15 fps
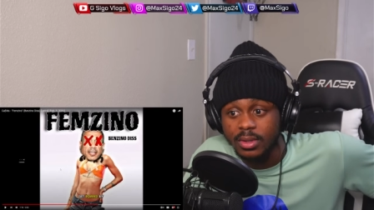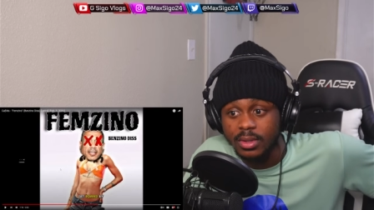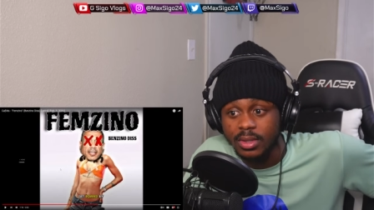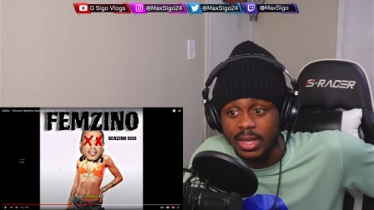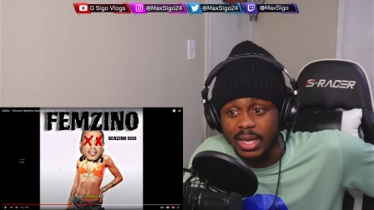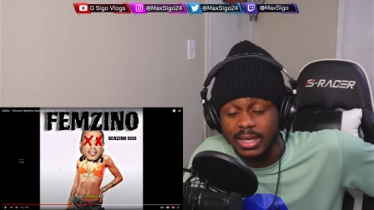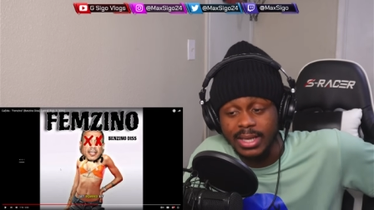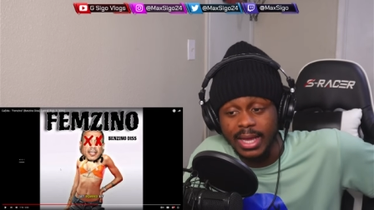
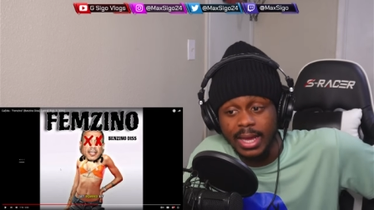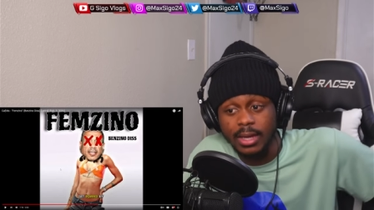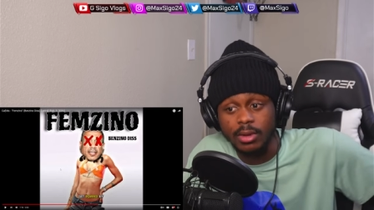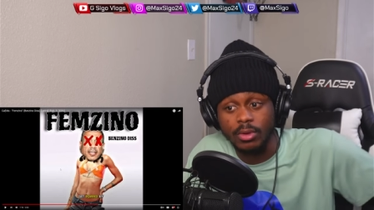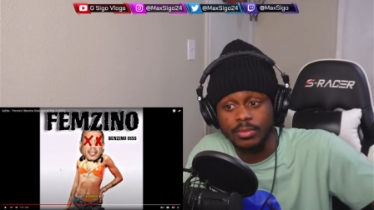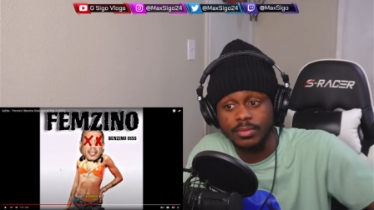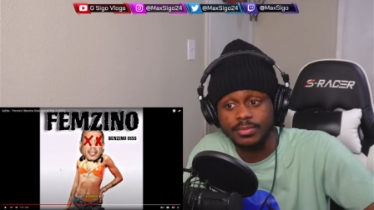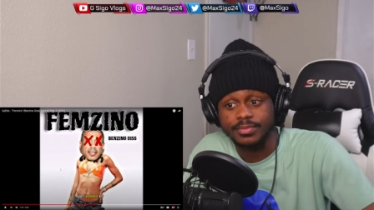Like, damn.
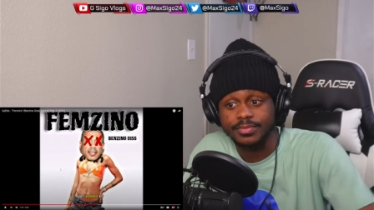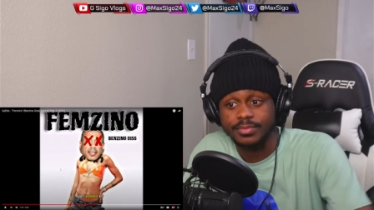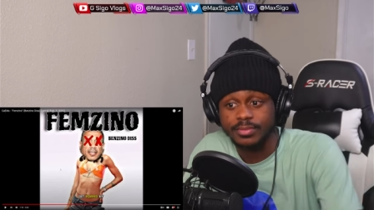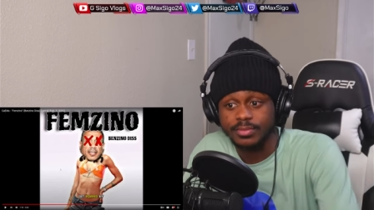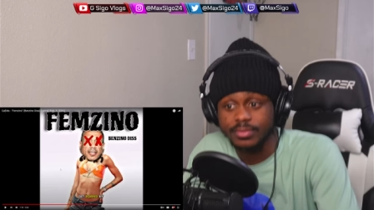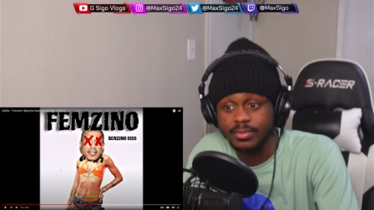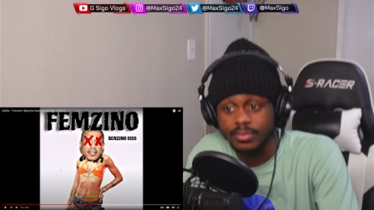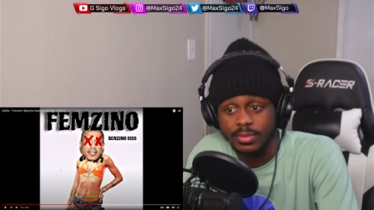
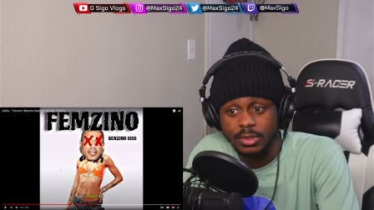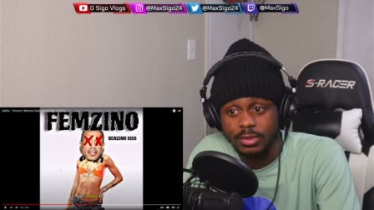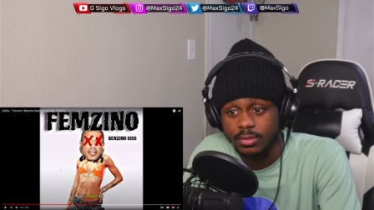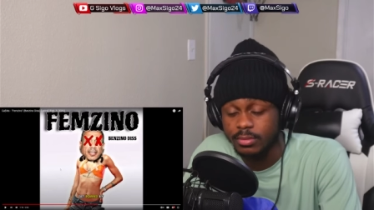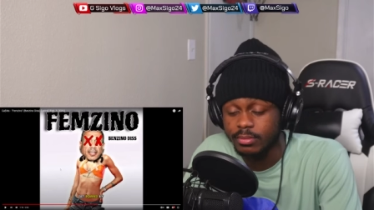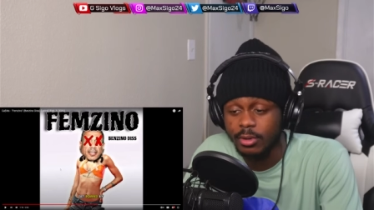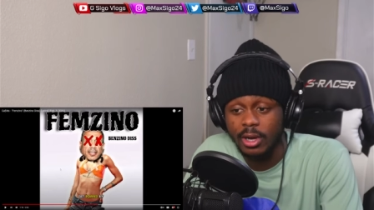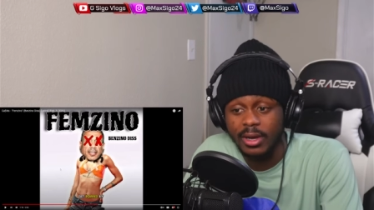
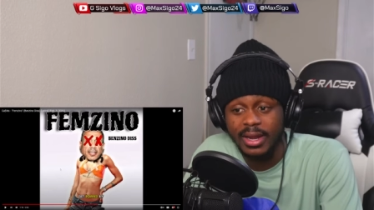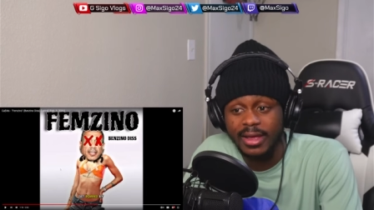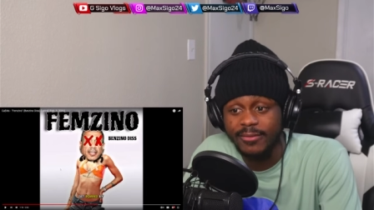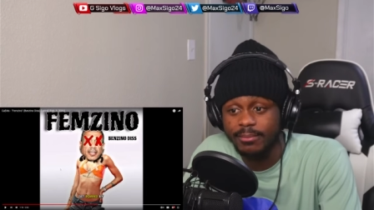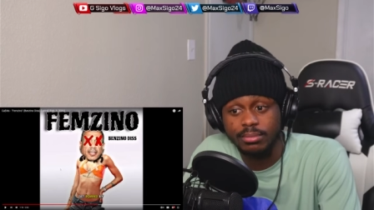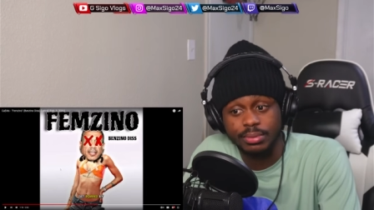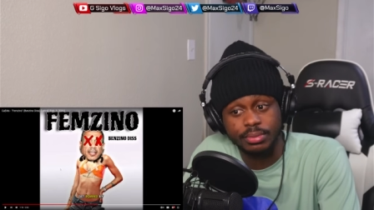Boy, that...